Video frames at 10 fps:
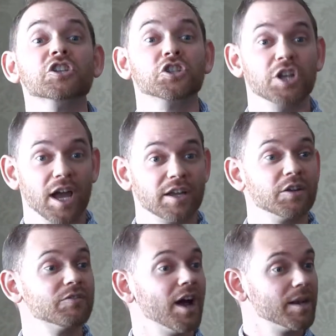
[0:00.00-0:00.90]
Check
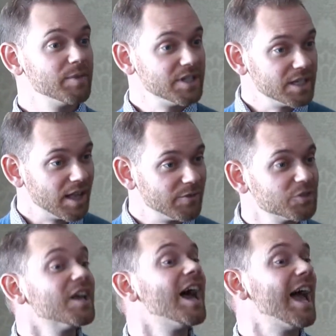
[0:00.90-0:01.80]
your vitamin D
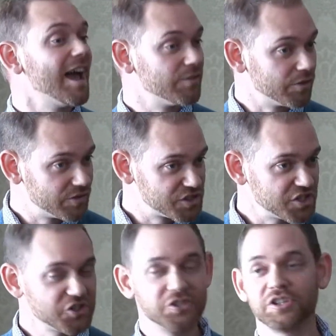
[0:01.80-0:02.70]
levels. Have your
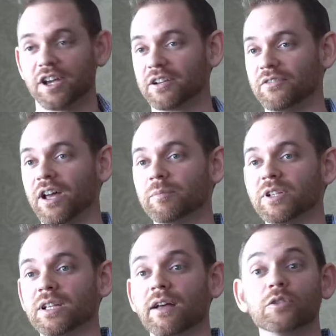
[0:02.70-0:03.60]
physician check your vitamin
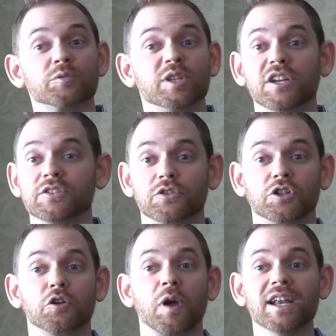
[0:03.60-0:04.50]
D levels, because there's
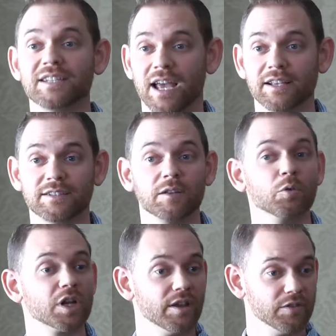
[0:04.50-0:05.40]
a great test that
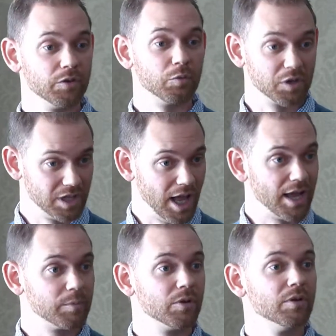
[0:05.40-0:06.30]
will give you
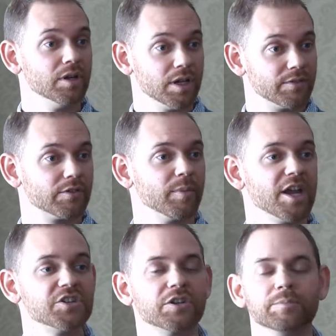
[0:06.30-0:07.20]
reliable
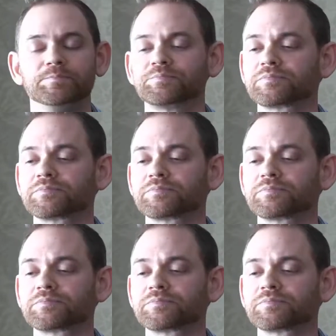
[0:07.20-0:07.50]
information.